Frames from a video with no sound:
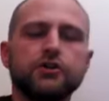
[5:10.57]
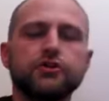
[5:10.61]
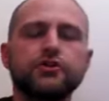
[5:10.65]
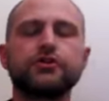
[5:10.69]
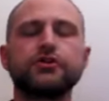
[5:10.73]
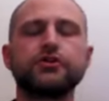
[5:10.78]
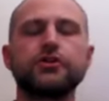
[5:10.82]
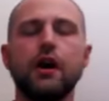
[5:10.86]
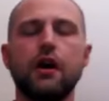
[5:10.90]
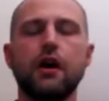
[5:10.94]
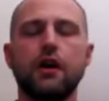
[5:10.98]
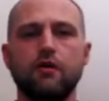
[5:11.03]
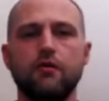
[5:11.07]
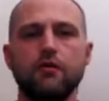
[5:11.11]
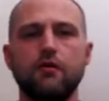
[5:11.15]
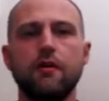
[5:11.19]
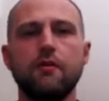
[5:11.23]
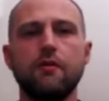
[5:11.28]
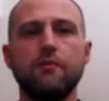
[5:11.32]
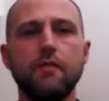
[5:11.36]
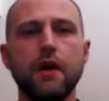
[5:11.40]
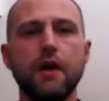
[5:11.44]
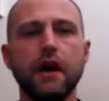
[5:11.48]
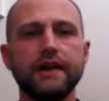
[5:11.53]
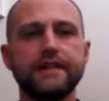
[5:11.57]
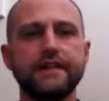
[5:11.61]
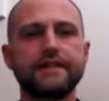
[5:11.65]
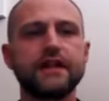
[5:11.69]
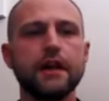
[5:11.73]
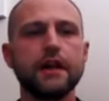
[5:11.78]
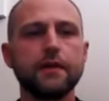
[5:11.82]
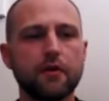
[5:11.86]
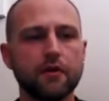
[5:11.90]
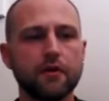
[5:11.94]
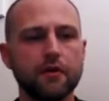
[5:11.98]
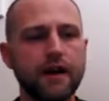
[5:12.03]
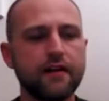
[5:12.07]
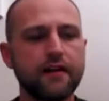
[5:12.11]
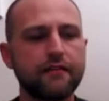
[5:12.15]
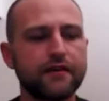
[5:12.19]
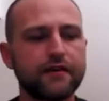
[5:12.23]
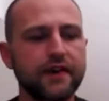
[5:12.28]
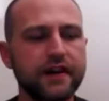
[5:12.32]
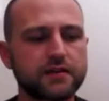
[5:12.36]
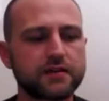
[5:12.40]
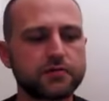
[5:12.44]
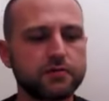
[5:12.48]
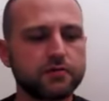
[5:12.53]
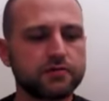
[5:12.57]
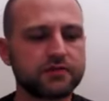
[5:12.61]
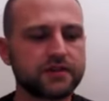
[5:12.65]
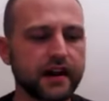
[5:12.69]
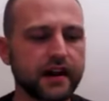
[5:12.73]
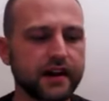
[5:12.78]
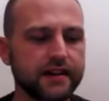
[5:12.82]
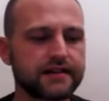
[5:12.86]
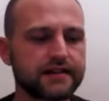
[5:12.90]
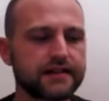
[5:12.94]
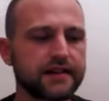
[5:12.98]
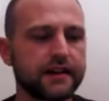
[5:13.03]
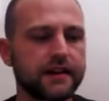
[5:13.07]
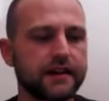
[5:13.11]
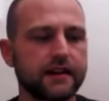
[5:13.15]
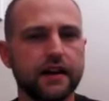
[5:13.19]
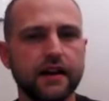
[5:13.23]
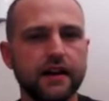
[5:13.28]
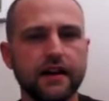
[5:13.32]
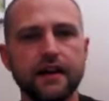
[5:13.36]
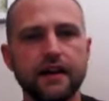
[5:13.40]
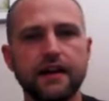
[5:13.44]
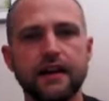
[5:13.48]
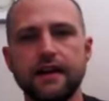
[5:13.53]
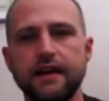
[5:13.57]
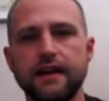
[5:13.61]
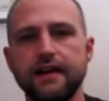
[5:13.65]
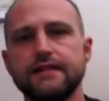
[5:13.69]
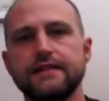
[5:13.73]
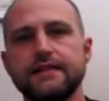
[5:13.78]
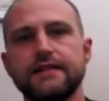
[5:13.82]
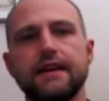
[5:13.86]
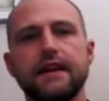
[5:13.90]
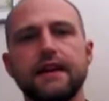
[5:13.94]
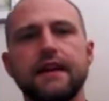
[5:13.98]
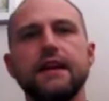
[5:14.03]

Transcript: So my tip around flexible dieting is,